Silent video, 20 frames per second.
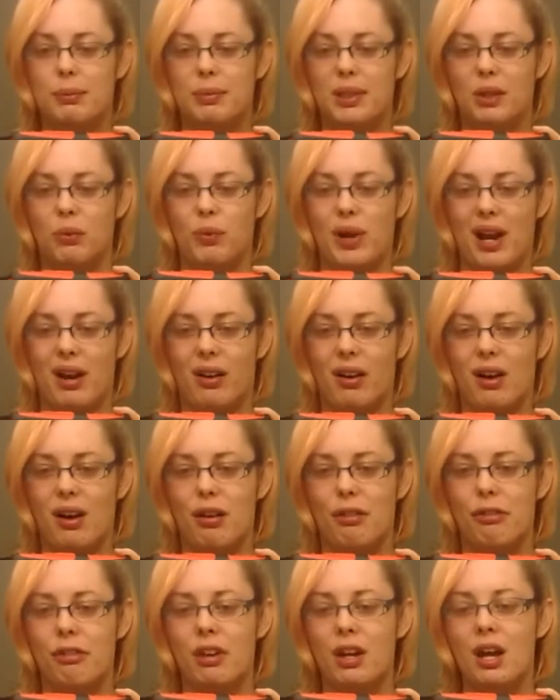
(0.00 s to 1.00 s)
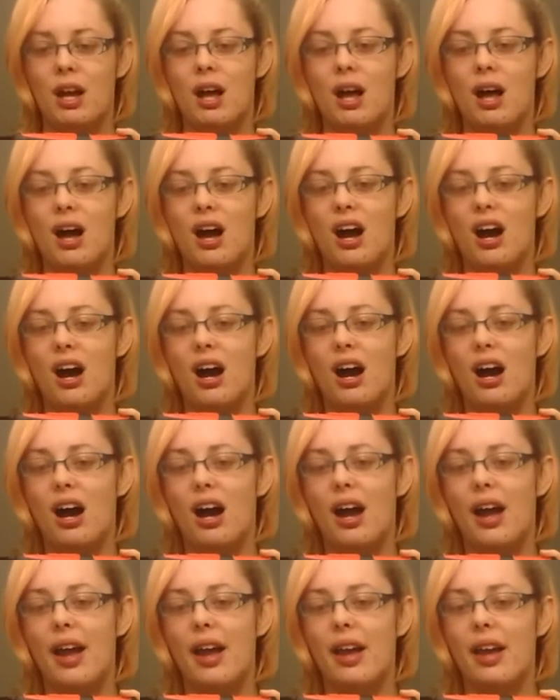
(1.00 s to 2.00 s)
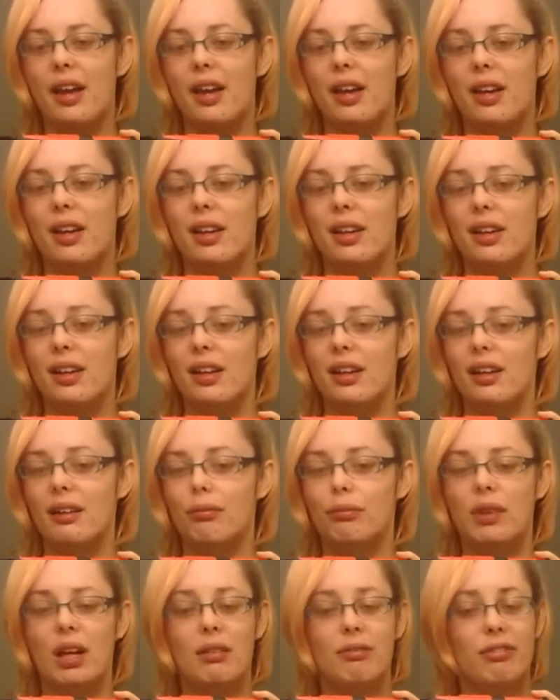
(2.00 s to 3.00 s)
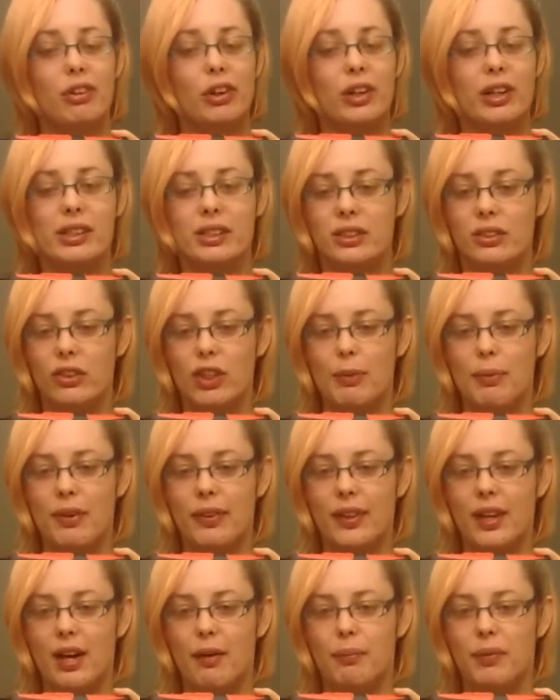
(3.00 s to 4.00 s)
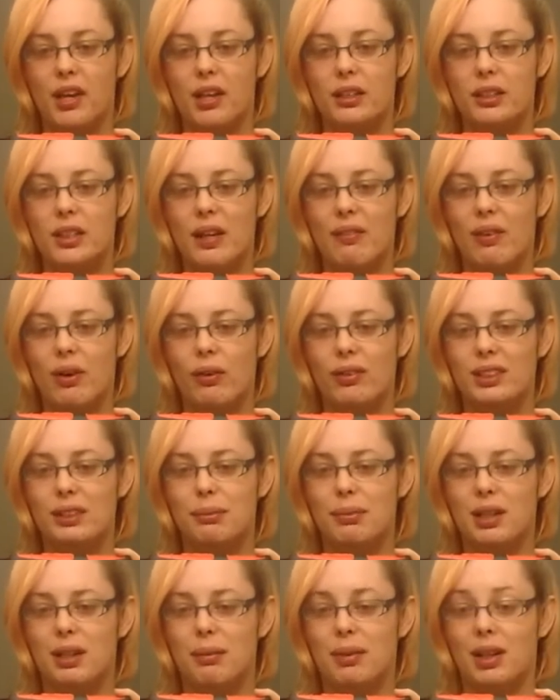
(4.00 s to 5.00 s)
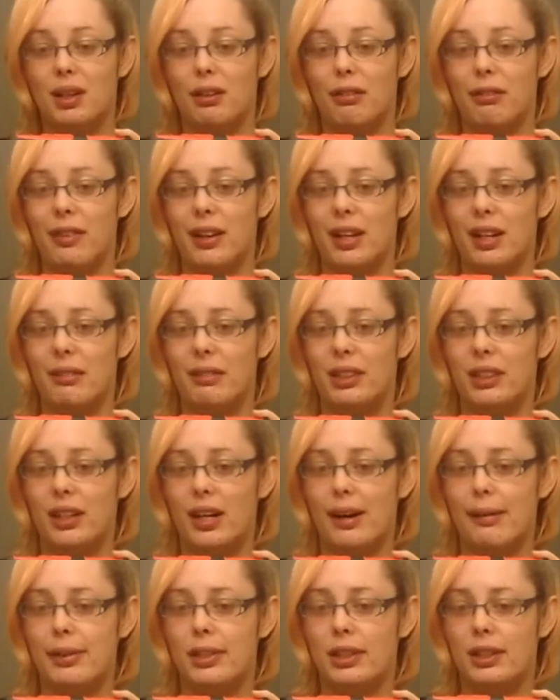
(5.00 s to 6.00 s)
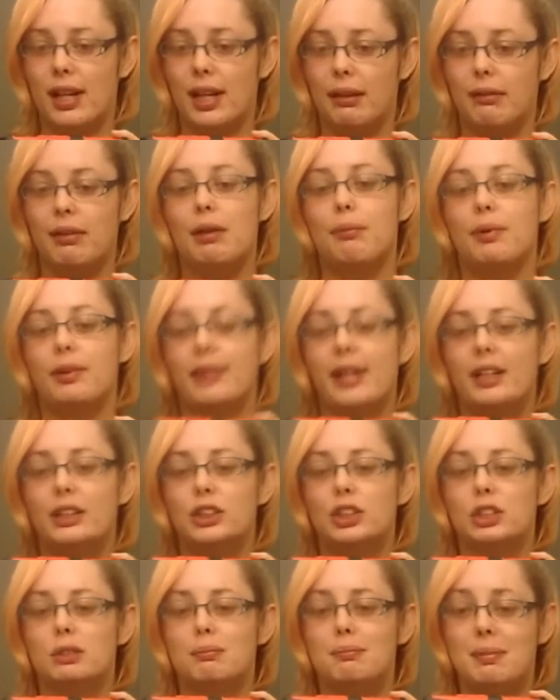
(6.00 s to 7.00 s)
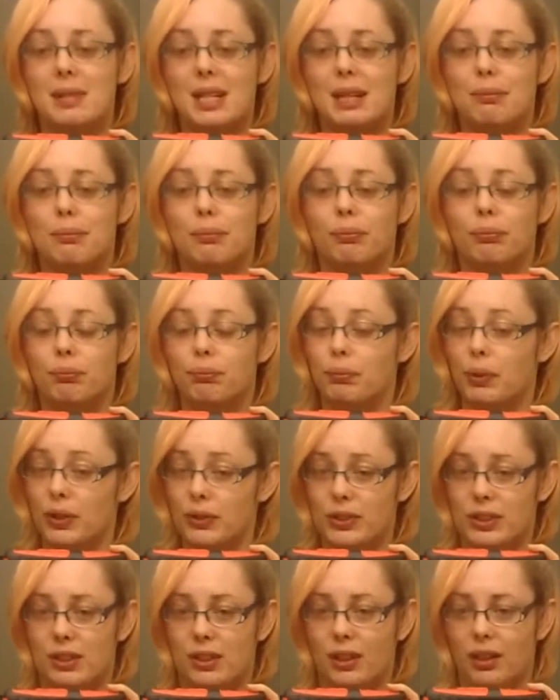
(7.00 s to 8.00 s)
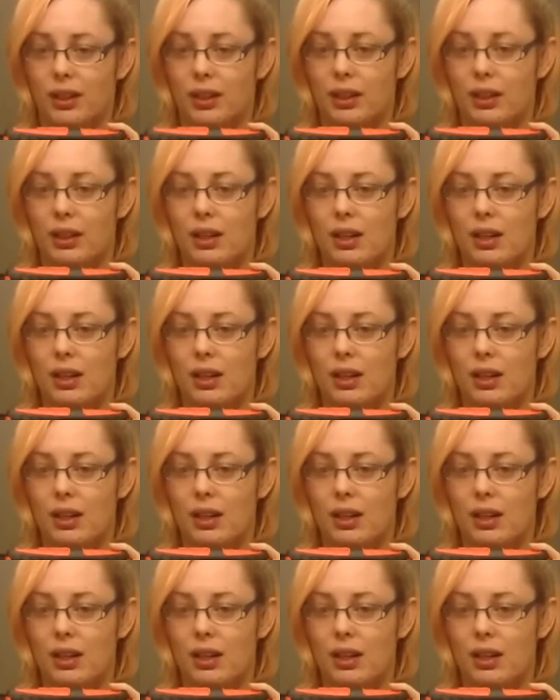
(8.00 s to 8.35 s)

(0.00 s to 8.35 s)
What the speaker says: be aware of. I'm not very concerned about that, because I've always been a bigger fan of adoption anyway, but that's just me personally.